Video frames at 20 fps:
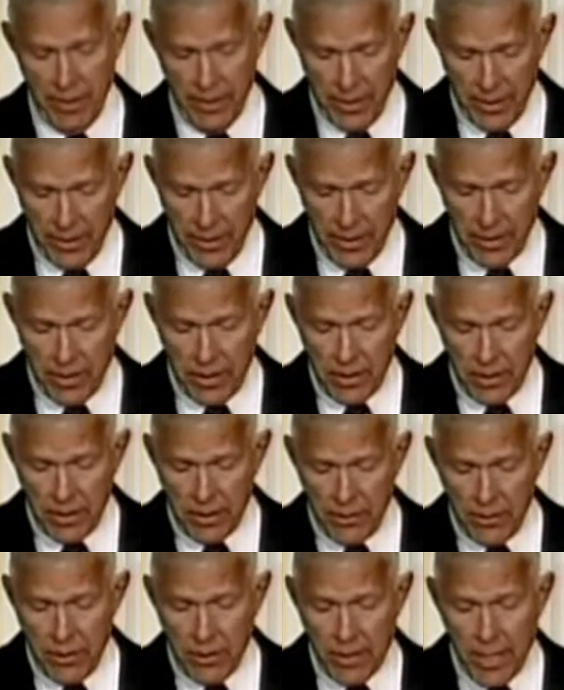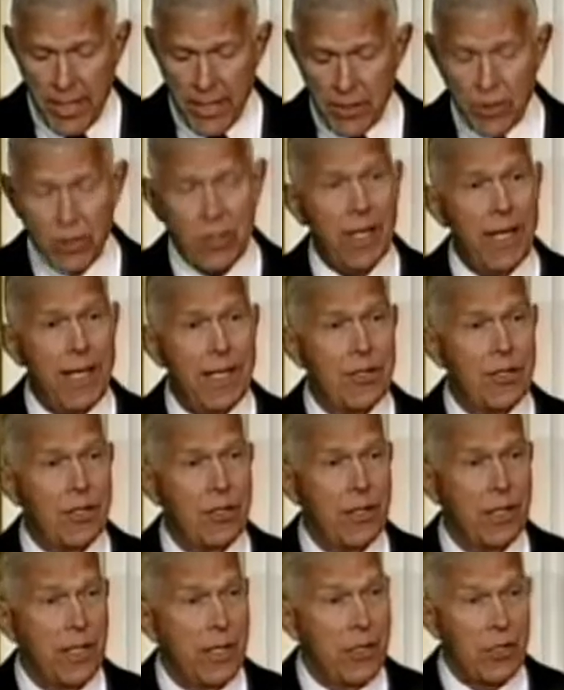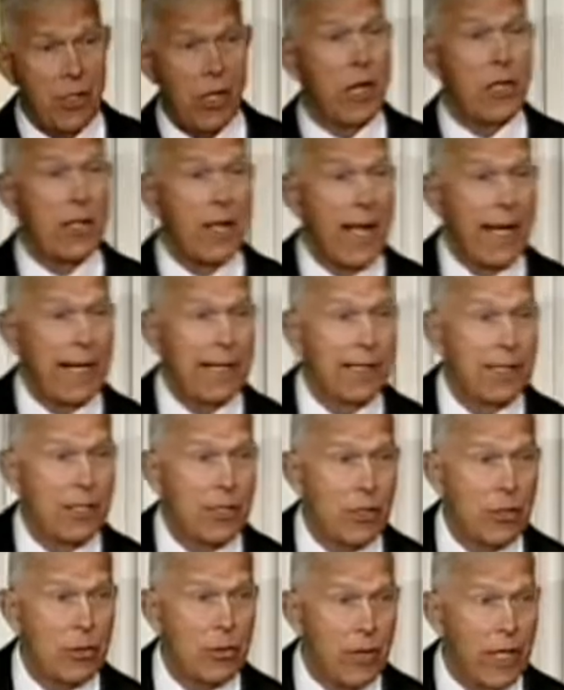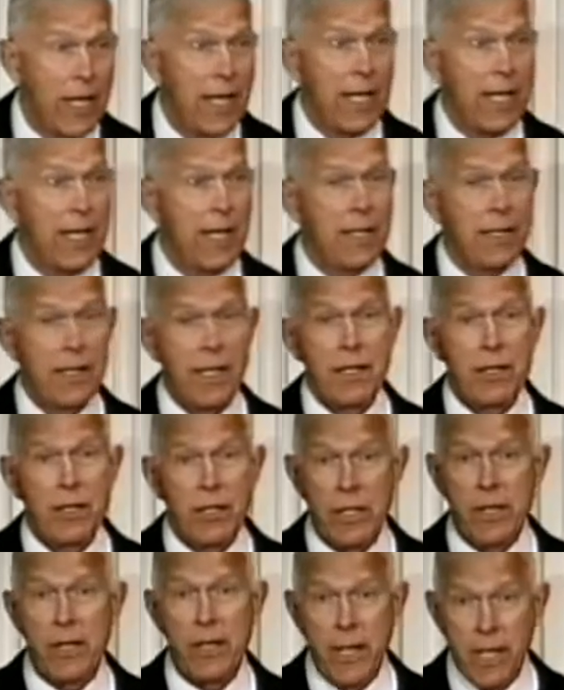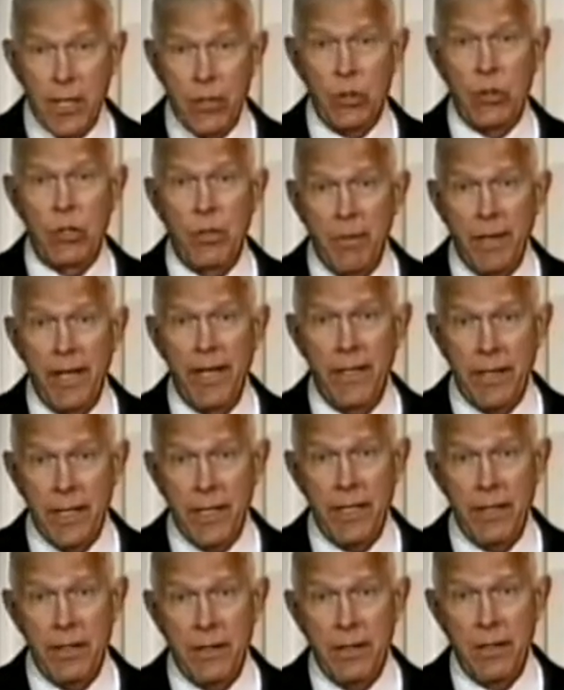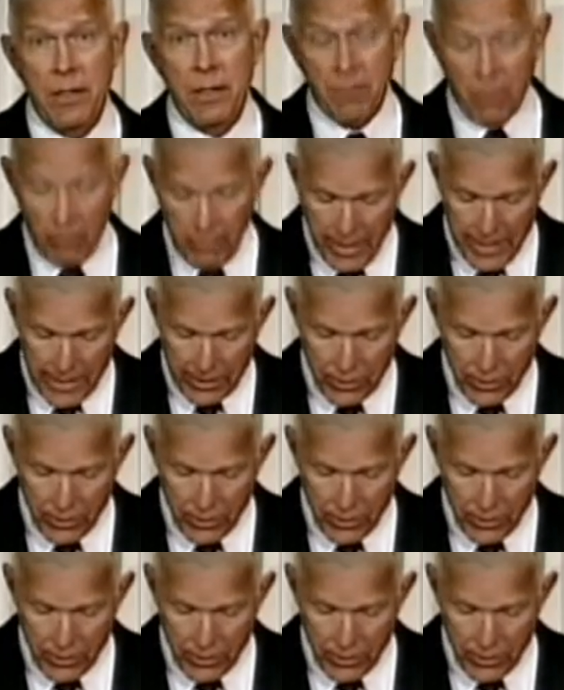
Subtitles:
The United States is unlikely to gain an international mandate for action.